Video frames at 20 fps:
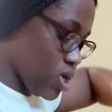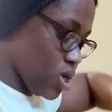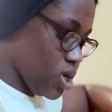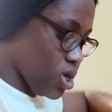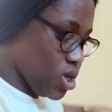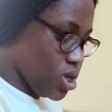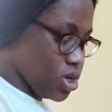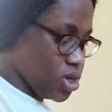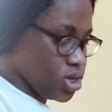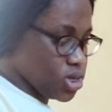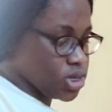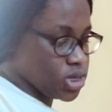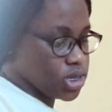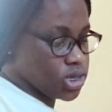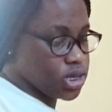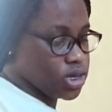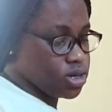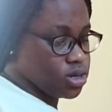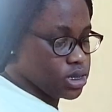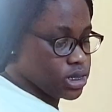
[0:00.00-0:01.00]
Yeah, this is
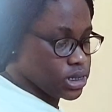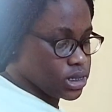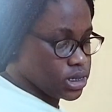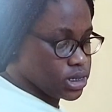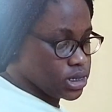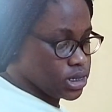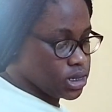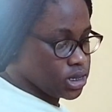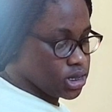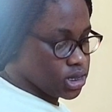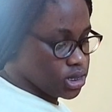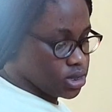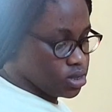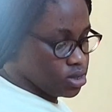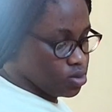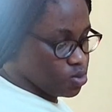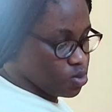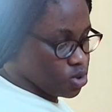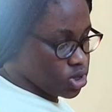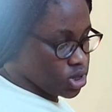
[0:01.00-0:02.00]
the consistency
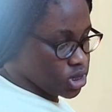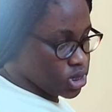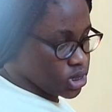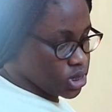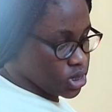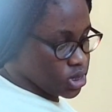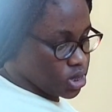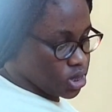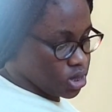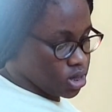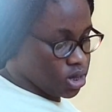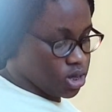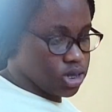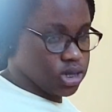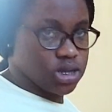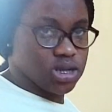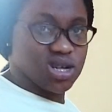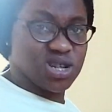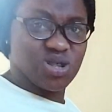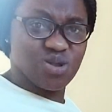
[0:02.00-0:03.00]
they want, and I guess
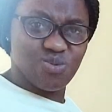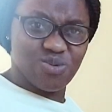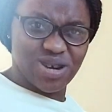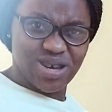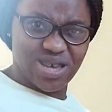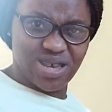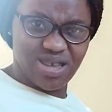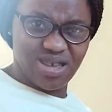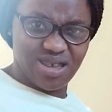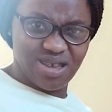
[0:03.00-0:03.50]
that's why